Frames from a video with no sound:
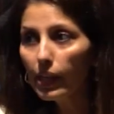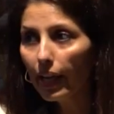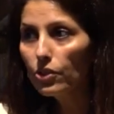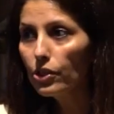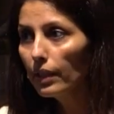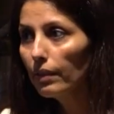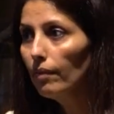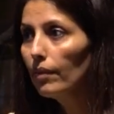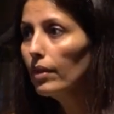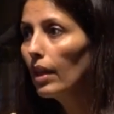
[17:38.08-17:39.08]

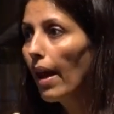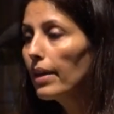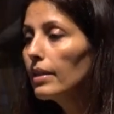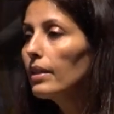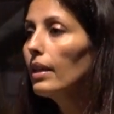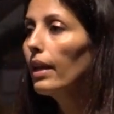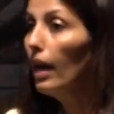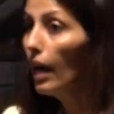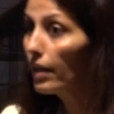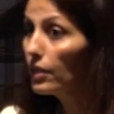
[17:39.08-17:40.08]
engine that
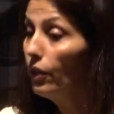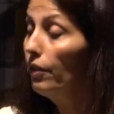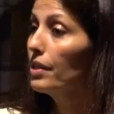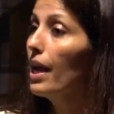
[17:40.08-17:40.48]
serves